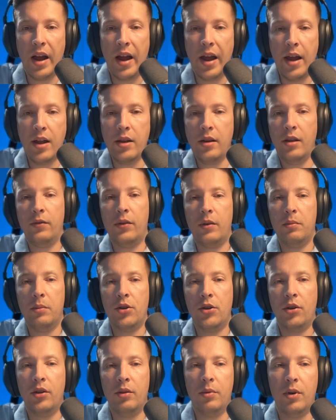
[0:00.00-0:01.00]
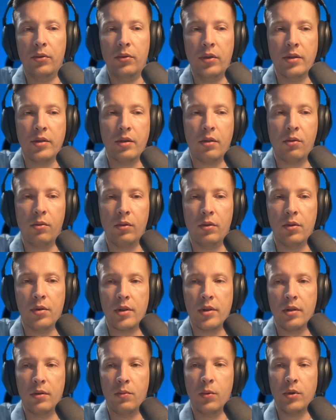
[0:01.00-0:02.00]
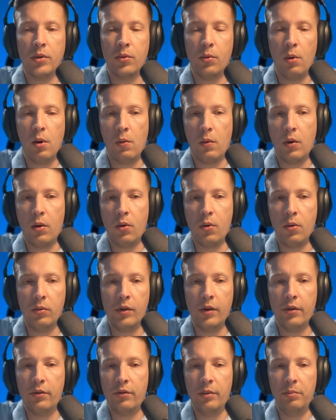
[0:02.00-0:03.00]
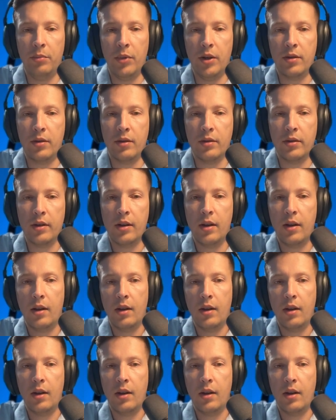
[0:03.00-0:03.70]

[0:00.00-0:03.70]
any information about other colors whatsoever, only green pixels.